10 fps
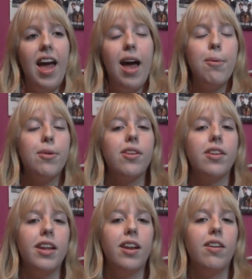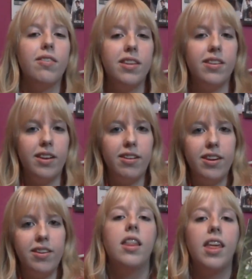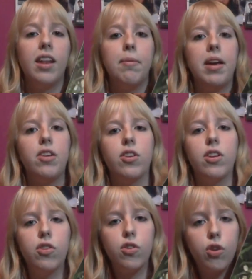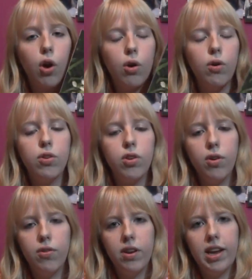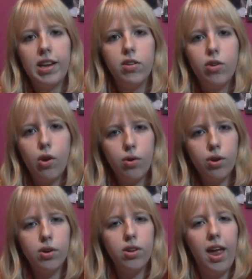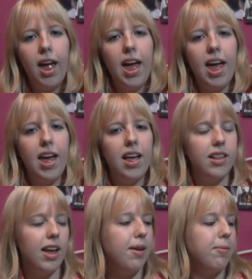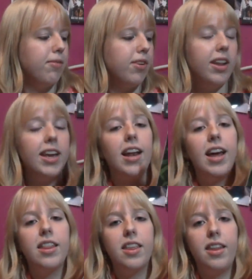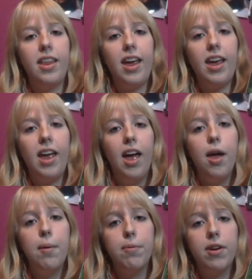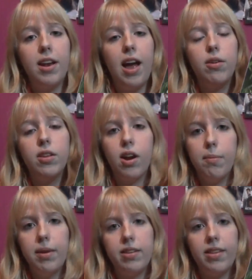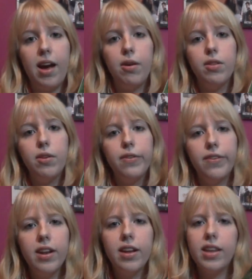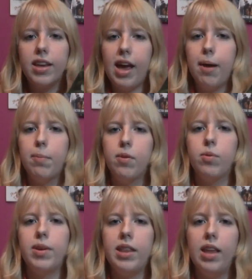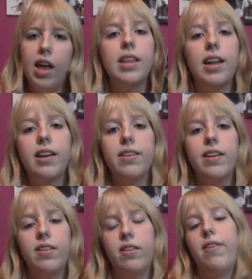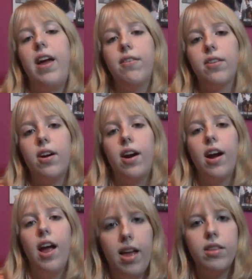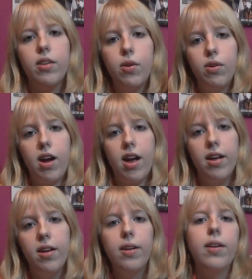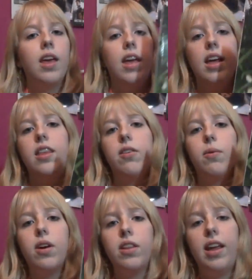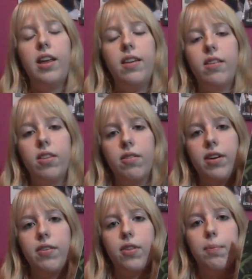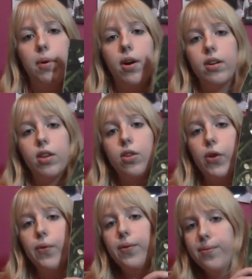absolutely love this series. The animation is so funny and so good, and I'm really glad that they bring out comics now to fill in the gap between the last season of Avatar and Korra. And this one is The Rift Part 2.